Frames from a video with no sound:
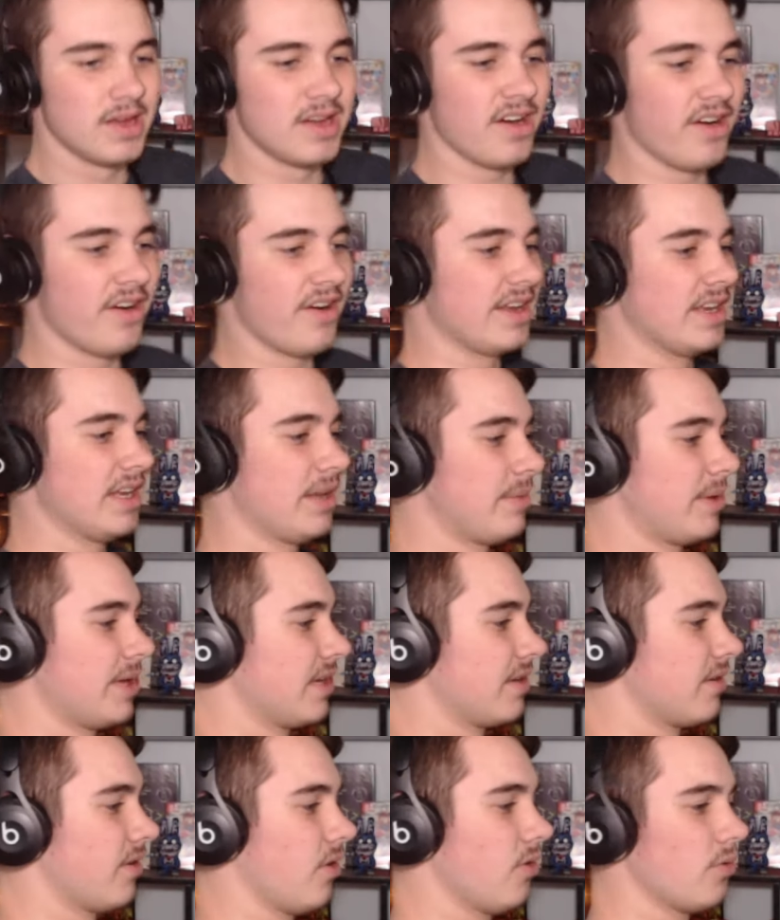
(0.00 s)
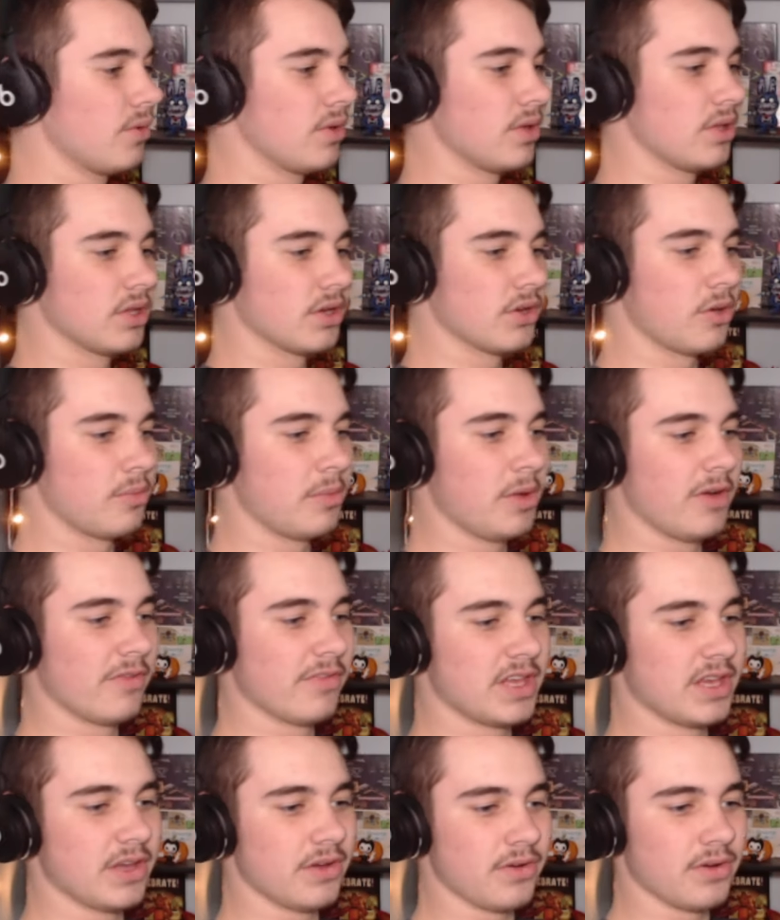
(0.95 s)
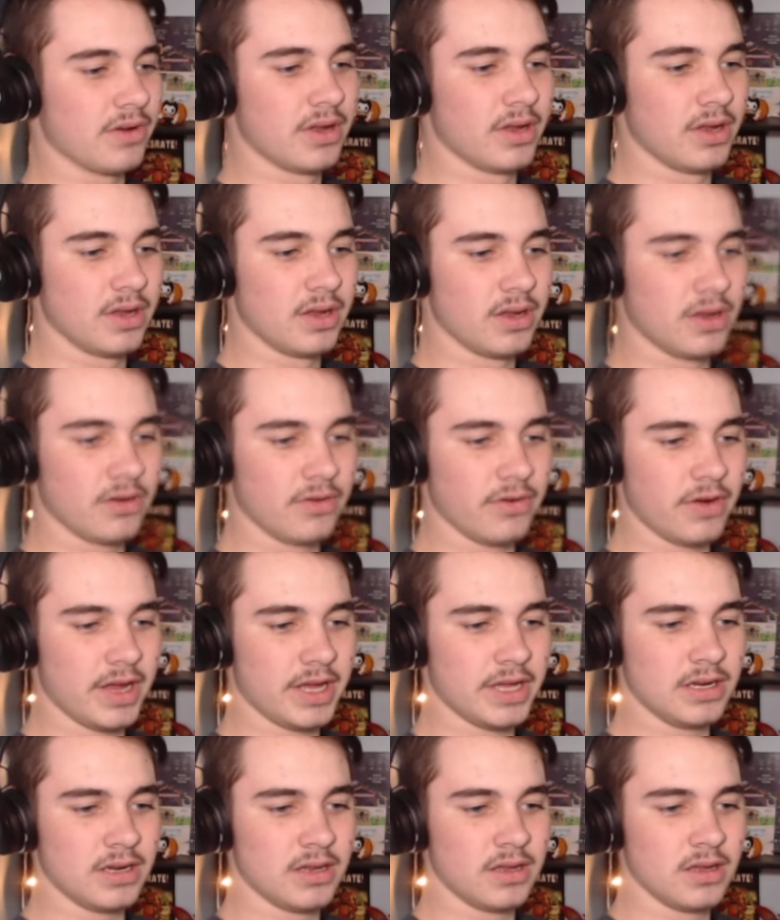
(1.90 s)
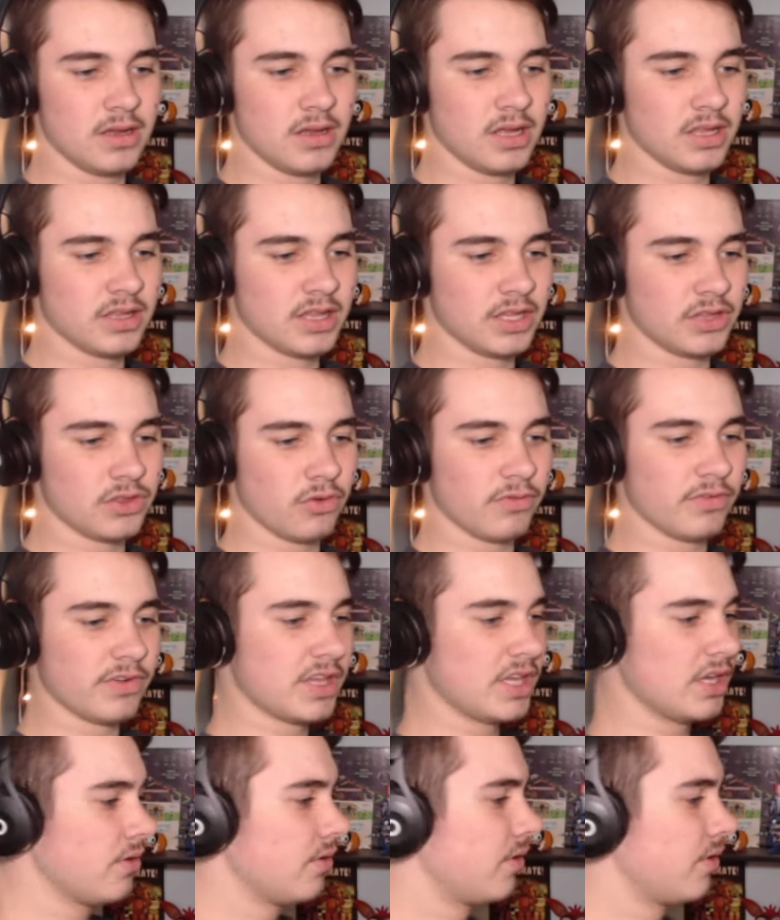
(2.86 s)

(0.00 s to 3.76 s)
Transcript: All right, let me. Oh, they're gonna be over here, right? Think they're over here?